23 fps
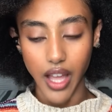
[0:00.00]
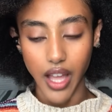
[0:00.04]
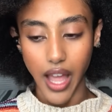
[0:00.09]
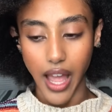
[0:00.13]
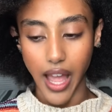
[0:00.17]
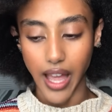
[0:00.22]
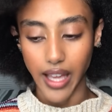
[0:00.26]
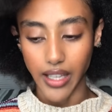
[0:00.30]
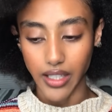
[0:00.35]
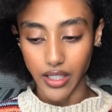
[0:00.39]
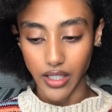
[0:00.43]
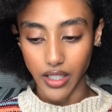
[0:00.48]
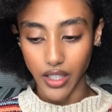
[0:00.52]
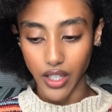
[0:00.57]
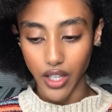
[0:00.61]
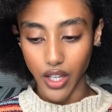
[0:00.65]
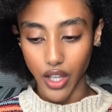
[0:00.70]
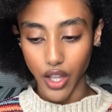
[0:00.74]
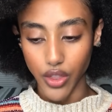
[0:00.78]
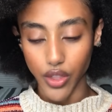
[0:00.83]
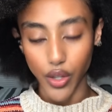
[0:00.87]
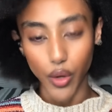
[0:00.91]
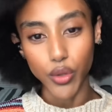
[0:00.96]
and
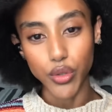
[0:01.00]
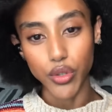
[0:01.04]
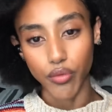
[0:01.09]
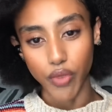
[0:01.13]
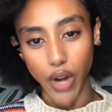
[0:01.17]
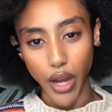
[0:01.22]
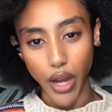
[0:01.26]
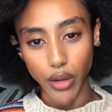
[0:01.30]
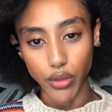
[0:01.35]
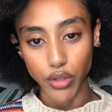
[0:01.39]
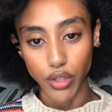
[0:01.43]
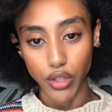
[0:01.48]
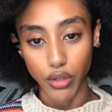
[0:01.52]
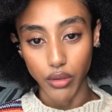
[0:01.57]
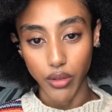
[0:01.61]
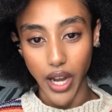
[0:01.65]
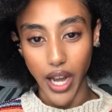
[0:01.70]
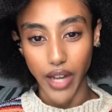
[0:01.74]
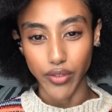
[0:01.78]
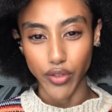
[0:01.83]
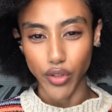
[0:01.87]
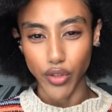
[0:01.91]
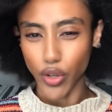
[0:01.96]
those around you
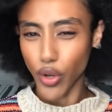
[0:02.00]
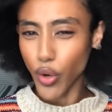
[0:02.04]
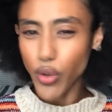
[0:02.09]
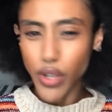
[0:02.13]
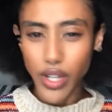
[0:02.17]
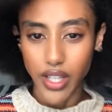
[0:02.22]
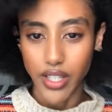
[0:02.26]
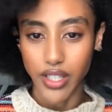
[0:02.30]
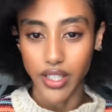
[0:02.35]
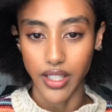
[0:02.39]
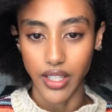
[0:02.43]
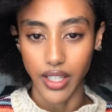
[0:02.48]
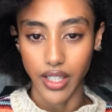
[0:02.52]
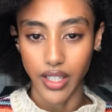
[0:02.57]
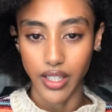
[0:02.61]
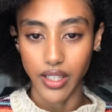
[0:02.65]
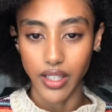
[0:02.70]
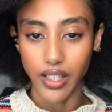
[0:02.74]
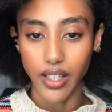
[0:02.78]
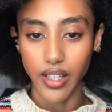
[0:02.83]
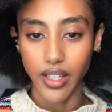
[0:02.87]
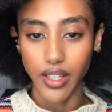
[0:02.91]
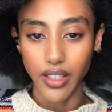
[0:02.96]
have noticed it.
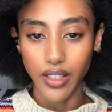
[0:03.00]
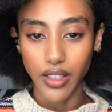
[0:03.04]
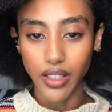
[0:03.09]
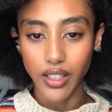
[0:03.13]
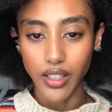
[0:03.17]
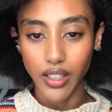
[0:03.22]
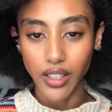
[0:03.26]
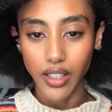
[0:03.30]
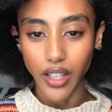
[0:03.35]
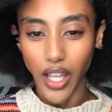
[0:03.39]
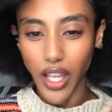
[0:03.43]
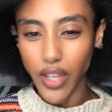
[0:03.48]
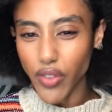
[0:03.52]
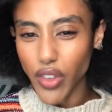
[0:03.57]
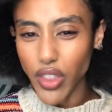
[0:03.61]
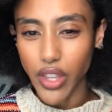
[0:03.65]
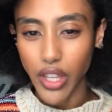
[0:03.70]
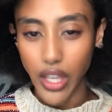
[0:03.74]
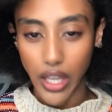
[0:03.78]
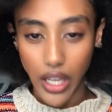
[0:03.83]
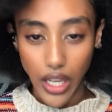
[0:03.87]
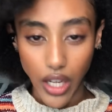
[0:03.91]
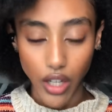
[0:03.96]
Even
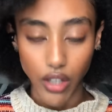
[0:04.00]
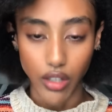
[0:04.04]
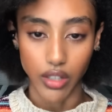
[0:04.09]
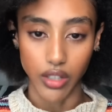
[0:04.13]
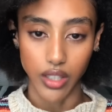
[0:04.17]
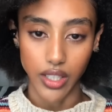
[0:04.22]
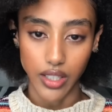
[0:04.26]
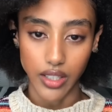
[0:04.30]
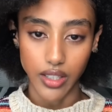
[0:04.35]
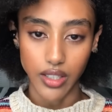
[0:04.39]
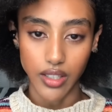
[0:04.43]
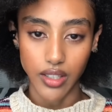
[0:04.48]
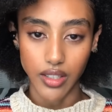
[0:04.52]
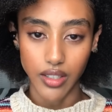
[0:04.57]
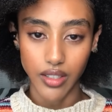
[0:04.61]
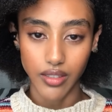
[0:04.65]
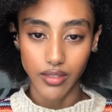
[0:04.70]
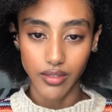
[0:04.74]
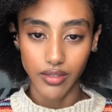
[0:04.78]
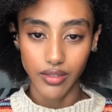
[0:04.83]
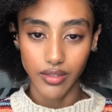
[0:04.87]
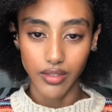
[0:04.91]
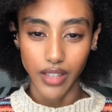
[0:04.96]
the ignorance.
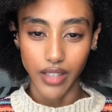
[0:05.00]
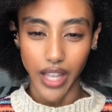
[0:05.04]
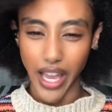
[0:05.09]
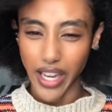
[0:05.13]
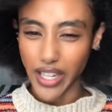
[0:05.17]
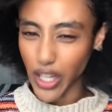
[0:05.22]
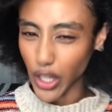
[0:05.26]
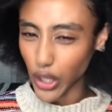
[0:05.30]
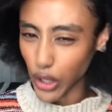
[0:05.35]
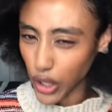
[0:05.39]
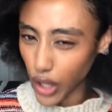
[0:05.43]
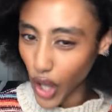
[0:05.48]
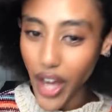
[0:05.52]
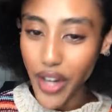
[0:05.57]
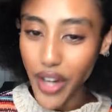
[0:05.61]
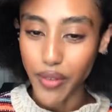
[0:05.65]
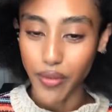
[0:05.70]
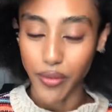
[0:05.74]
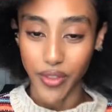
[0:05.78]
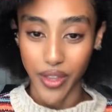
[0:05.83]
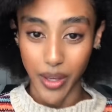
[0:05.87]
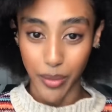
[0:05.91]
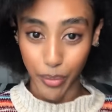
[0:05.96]
And a lot
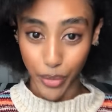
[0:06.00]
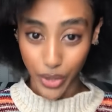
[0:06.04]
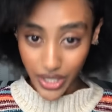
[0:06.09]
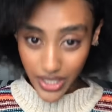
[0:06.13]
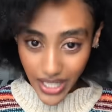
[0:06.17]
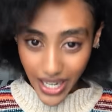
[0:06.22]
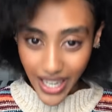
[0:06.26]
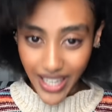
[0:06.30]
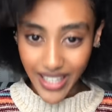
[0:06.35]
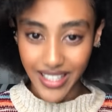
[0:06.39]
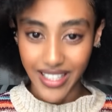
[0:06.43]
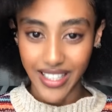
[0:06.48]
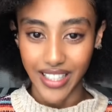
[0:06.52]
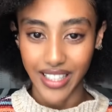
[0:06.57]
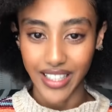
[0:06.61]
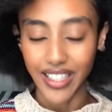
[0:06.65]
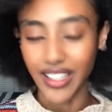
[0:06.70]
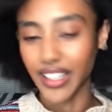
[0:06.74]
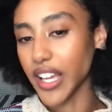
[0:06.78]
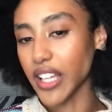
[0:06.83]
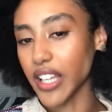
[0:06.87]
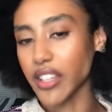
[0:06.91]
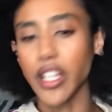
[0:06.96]
of them pretended
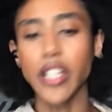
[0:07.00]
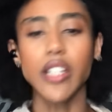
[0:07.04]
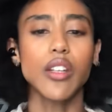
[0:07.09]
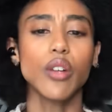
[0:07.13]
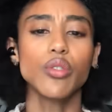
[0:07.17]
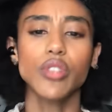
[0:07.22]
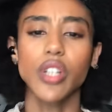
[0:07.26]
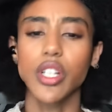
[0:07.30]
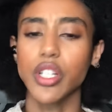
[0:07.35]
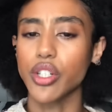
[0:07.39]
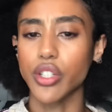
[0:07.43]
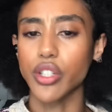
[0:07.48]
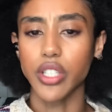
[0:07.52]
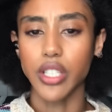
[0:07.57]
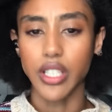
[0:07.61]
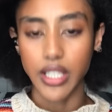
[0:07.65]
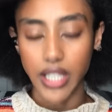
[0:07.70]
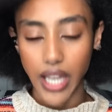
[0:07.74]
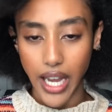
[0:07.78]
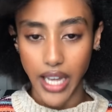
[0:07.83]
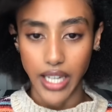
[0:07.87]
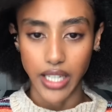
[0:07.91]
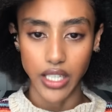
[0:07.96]
like they don't
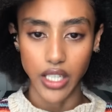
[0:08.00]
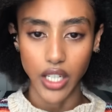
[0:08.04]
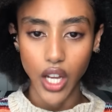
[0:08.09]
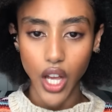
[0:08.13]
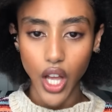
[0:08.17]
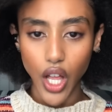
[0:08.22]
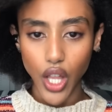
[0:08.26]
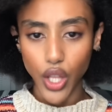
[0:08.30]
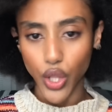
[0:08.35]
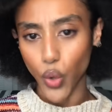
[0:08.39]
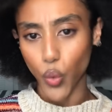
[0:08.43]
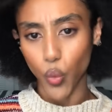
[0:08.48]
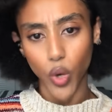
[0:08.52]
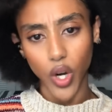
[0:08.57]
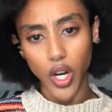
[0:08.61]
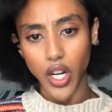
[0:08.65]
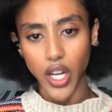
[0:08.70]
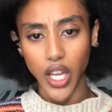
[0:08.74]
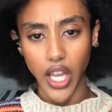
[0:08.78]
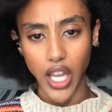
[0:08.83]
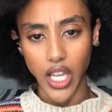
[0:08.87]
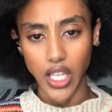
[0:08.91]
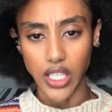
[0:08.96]
understand the
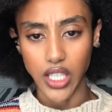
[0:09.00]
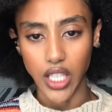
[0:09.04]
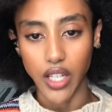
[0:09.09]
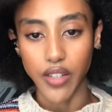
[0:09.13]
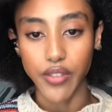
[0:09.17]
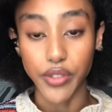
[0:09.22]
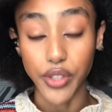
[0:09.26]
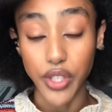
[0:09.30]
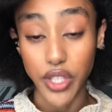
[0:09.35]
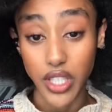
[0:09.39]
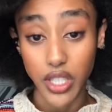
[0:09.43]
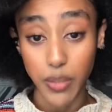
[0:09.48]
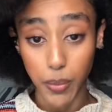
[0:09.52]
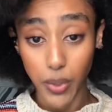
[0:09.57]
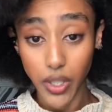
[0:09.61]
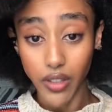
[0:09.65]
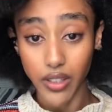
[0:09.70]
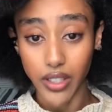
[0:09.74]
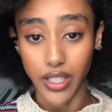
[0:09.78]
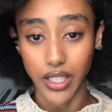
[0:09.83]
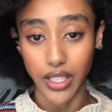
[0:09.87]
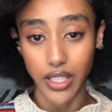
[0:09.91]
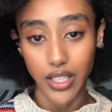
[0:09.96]
workings of the
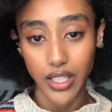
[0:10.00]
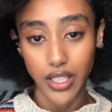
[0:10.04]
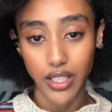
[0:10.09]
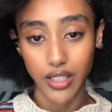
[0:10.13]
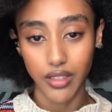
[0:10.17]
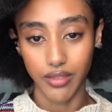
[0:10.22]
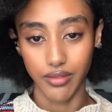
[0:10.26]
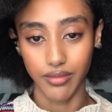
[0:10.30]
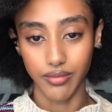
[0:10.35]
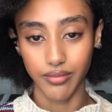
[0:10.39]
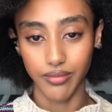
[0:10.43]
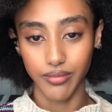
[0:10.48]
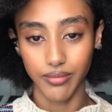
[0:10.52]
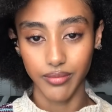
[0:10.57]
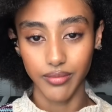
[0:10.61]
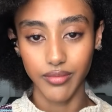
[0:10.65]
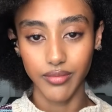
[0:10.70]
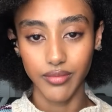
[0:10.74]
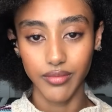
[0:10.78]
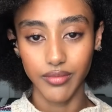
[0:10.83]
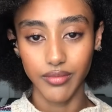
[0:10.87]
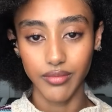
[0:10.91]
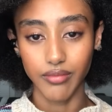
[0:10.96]
spirit.
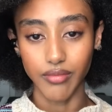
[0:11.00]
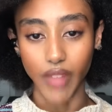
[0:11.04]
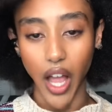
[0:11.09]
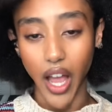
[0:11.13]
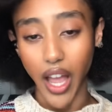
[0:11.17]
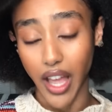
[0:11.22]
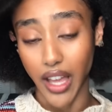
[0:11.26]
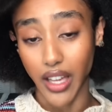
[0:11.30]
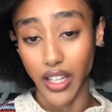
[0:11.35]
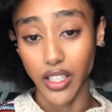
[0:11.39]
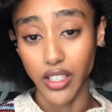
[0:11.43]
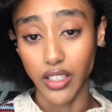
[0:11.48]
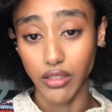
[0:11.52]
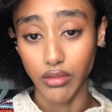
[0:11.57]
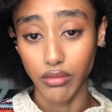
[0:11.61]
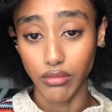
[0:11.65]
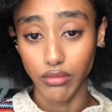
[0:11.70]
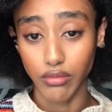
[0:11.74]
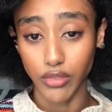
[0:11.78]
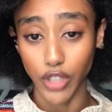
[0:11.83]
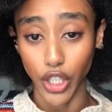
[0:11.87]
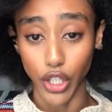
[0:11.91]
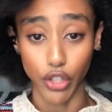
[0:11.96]
Heck,
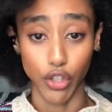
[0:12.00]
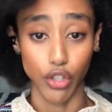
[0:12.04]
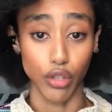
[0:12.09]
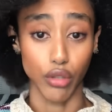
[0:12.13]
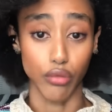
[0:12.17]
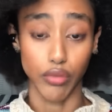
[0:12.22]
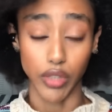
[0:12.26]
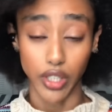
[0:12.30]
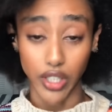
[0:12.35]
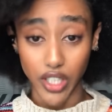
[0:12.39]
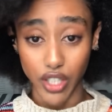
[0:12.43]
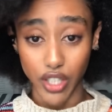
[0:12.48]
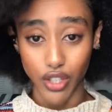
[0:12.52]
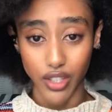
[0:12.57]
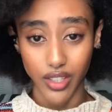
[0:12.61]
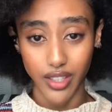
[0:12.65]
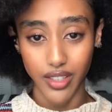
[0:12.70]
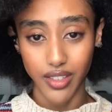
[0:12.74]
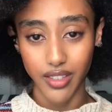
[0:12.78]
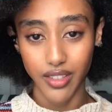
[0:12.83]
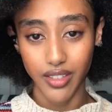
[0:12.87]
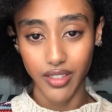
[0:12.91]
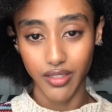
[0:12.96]
they're just
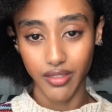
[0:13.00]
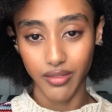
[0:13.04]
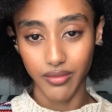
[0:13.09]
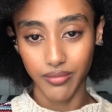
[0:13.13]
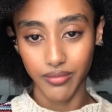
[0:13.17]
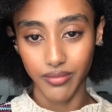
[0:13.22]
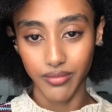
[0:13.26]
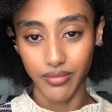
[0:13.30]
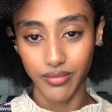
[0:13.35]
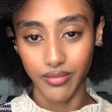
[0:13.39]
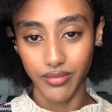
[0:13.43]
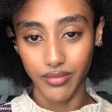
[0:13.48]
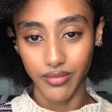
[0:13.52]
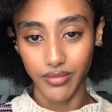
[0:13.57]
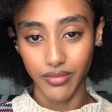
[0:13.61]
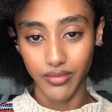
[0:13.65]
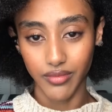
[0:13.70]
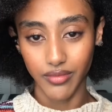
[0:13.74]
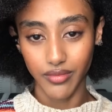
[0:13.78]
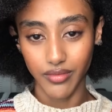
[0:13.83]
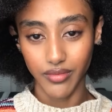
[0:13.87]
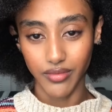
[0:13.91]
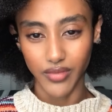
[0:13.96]
religious.
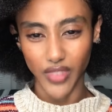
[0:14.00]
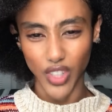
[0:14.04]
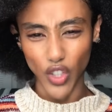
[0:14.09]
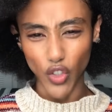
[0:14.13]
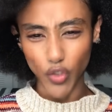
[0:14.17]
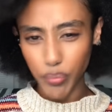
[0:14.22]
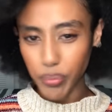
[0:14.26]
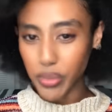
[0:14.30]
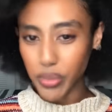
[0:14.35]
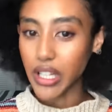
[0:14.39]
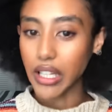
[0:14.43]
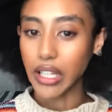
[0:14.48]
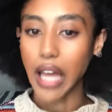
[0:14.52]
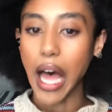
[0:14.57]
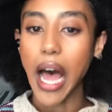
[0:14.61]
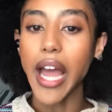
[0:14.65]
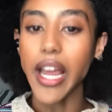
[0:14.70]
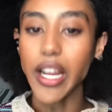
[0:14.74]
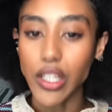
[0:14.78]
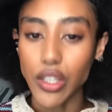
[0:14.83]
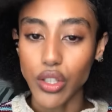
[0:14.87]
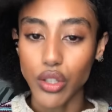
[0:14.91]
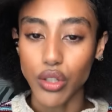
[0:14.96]
You've been
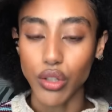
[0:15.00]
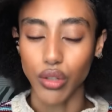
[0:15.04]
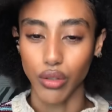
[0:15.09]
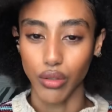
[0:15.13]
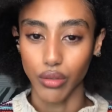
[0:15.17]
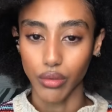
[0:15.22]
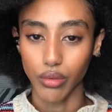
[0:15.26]
lied to